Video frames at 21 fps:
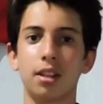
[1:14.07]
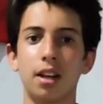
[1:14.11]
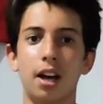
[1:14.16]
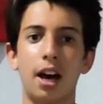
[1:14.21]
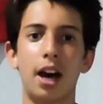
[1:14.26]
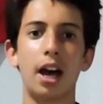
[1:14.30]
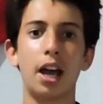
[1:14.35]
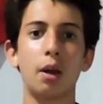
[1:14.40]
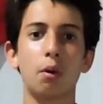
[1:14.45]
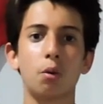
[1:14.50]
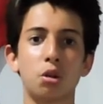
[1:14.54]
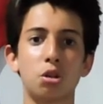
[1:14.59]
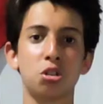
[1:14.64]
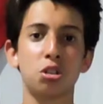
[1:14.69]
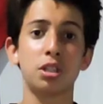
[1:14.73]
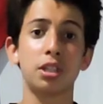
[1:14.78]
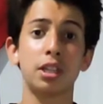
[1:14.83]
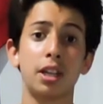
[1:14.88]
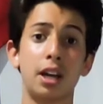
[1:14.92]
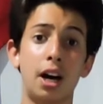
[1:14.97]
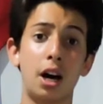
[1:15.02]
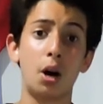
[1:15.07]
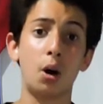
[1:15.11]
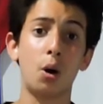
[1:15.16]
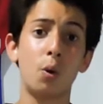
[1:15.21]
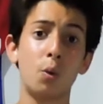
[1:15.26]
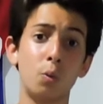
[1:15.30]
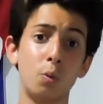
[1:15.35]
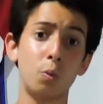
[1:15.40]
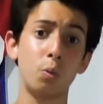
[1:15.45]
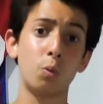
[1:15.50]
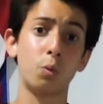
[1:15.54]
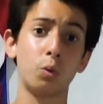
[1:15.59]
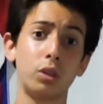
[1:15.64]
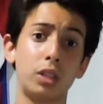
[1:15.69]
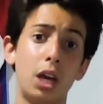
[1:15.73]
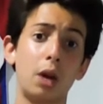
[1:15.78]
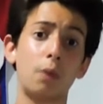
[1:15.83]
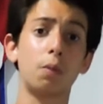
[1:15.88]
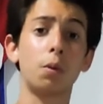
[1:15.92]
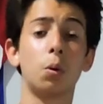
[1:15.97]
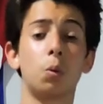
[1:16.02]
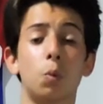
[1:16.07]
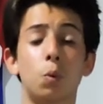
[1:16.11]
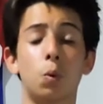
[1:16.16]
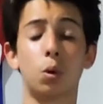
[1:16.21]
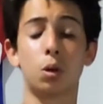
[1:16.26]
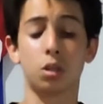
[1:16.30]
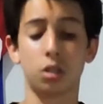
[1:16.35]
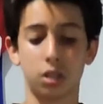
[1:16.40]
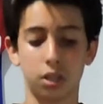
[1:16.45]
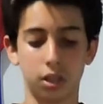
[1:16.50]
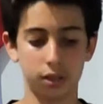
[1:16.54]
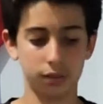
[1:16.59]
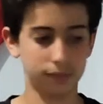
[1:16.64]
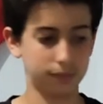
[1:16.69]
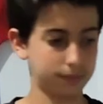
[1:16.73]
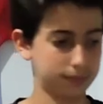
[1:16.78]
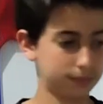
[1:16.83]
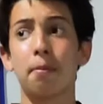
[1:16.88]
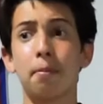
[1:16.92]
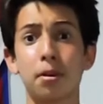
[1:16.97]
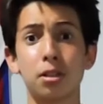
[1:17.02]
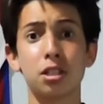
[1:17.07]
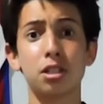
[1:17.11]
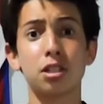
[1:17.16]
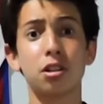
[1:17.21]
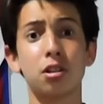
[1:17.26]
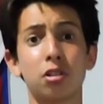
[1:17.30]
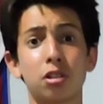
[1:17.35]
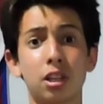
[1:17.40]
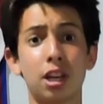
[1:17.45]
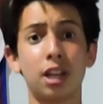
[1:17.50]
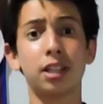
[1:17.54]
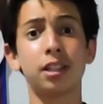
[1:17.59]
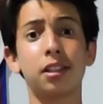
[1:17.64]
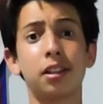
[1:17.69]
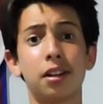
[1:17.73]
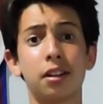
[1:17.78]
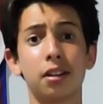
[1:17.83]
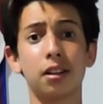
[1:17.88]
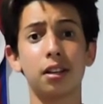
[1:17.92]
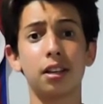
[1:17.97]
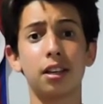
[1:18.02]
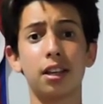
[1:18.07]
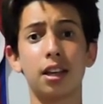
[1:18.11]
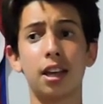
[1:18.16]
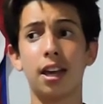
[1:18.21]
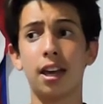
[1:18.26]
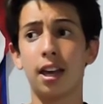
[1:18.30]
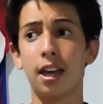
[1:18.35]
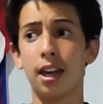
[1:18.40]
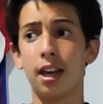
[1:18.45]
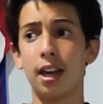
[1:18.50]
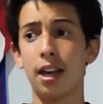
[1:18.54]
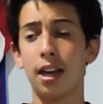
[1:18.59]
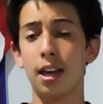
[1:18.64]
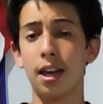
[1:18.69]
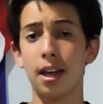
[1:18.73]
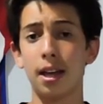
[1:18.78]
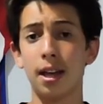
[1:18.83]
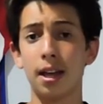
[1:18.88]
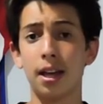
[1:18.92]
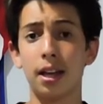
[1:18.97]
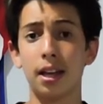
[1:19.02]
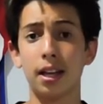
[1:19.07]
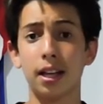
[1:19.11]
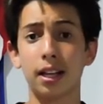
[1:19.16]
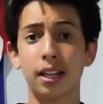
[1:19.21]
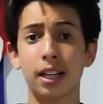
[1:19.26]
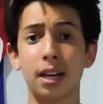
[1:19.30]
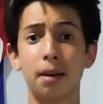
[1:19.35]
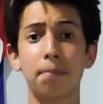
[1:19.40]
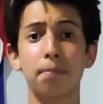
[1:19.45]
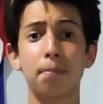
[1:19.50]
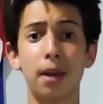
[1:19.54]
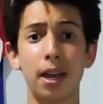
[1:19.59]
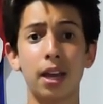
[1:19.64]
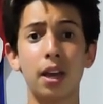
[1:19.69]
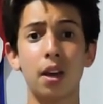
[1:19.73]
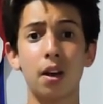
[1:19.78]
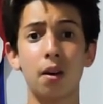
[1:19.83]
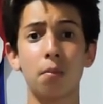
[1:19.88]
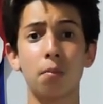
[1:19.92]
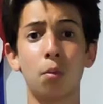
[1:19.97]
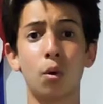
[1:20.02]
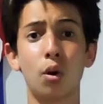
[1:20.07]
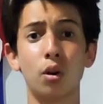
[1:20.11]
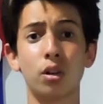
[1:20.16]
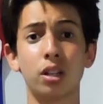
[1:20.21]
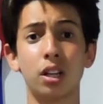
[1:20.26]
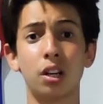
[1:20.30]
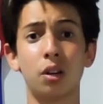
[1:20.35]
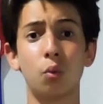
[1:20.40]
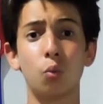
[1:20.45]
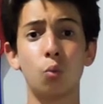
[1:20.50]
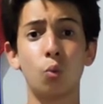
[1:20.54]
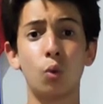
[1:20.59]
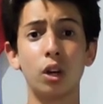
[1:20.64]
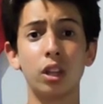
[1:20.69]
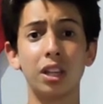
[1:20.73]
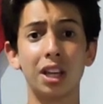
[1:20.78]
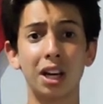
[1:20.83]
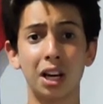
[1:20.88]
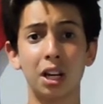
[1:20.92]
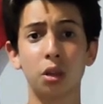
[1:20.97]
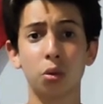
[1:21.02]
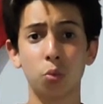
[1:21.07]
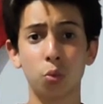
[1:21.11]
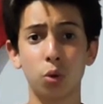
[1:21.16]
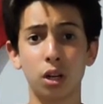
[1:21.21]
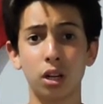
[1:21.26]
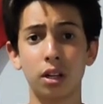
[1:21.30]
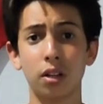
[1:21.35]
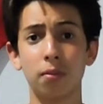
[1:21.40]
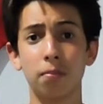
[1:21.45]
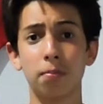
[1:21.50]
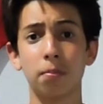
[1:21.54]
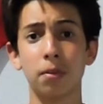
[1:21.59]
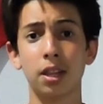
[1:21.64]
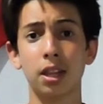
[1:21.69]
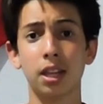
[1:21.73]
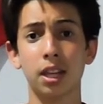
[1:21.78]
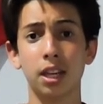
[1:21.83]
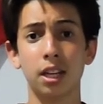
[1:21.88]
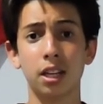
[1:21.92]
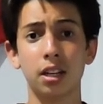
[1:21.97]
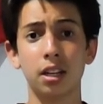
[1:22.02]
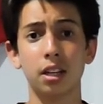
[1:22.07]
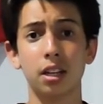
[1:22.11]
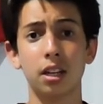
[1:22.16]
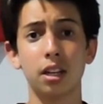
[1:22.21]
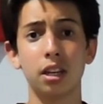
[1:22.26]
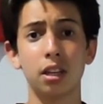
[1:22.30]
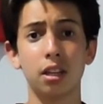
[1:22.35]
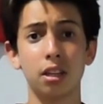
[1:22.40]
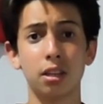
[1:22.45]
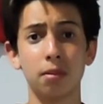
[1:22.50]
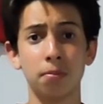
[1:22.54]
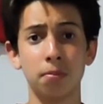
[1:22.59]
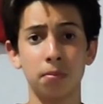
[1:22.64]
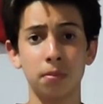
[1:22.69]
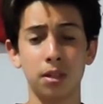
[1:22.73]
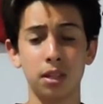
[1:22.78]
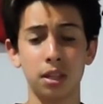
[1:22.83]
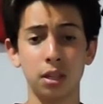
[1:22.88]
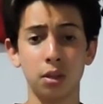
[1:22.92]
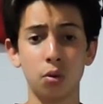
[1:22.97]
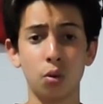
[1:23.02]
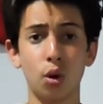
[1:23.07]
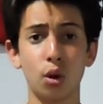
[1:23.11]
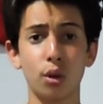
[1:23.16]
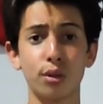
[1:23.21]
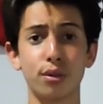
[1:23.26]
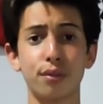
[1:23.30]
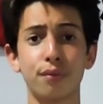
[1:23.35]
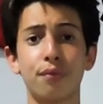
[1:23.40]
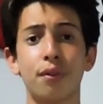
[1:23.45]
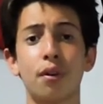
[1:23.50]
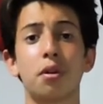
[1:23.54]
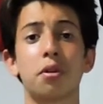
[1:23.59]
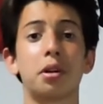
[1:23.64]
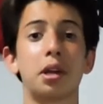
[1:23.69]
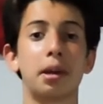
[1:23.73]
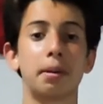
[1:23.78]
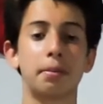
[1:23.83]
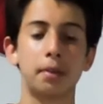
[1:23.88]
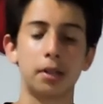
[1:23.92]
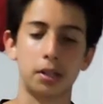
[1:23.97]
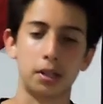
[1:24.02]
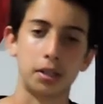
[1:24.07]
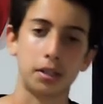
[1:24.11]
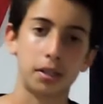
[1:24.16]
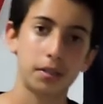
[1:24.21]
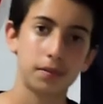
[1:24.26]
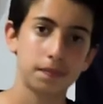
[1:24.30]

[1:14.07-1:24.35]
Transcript: I want to see how that will work. Manchester United uh, can pay more than 100 million euros for Neymar.